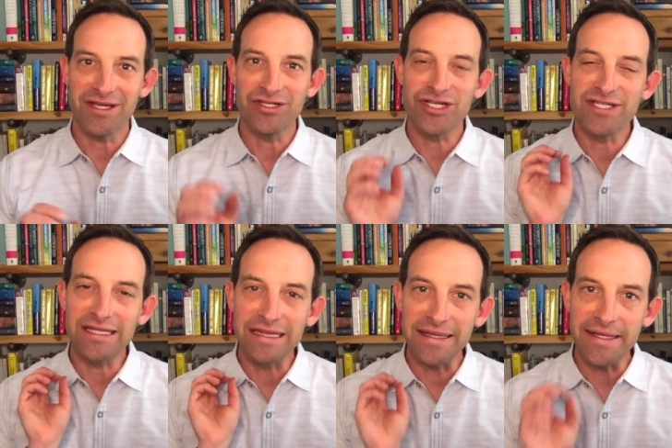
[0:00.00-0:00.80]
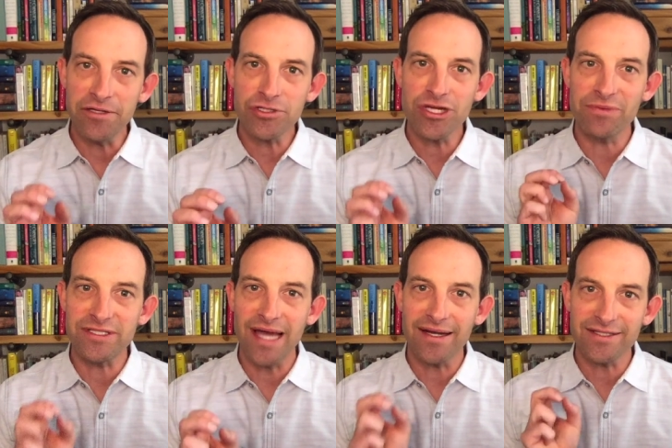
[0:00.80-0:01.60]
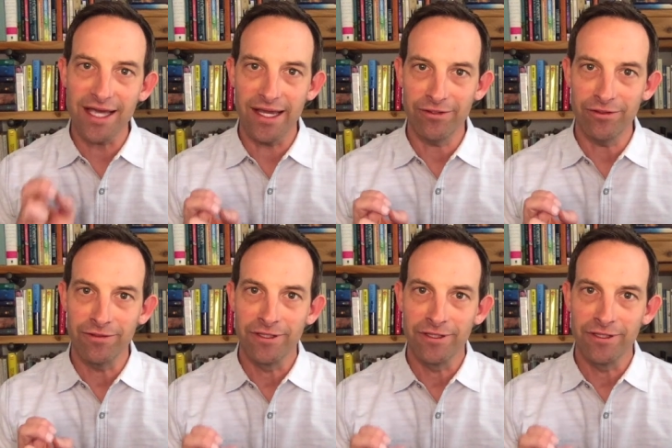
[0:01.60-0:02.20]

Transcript: She said, Leadership is not a title